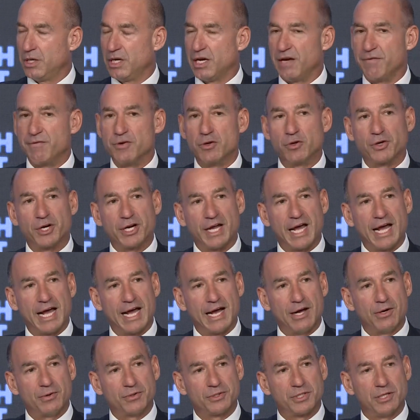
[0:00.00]
If you look at
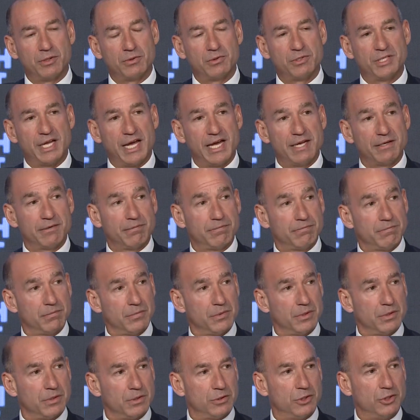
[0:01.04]
household debt
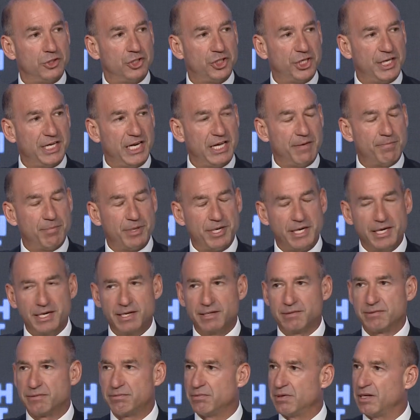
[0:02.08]
to GDP,
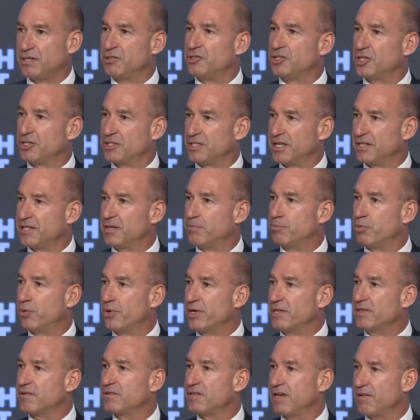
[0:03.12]
it's at just under
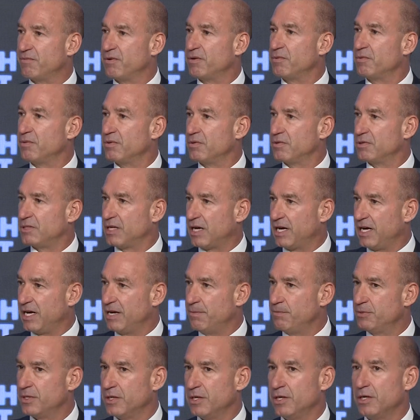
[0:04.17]
0.7
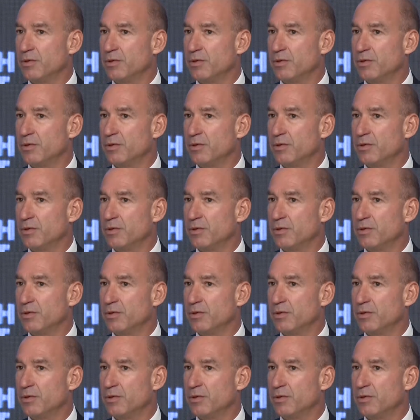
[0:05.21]
times,